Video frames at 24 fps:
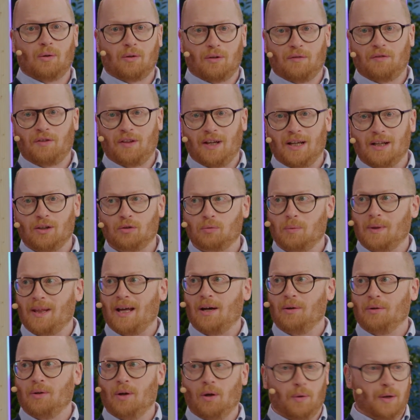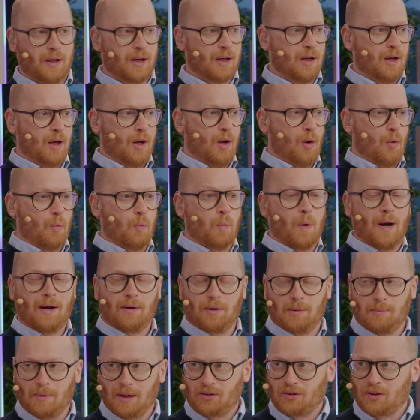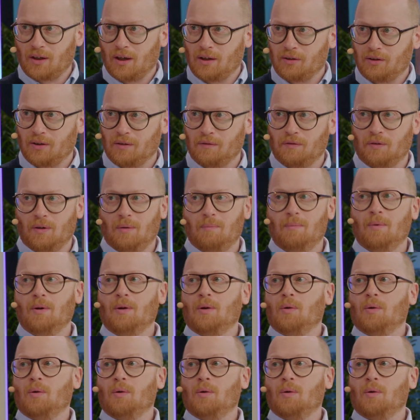lot of things without knowing where am I starting from,